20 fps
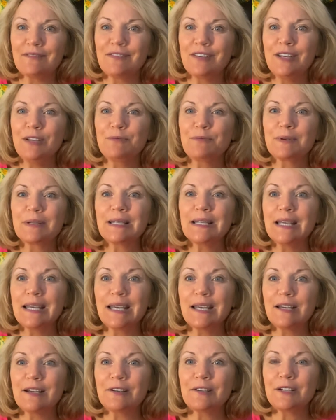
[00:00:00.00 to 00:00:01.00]
He really
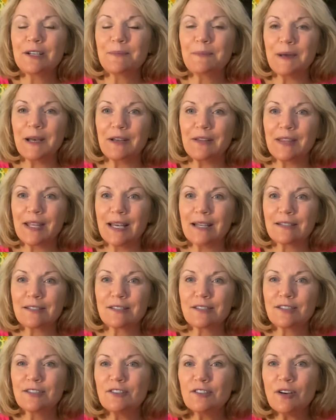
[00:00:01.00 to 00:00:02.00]
cared about that
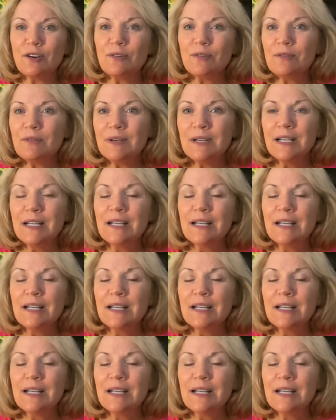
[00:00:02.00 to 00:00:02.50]
so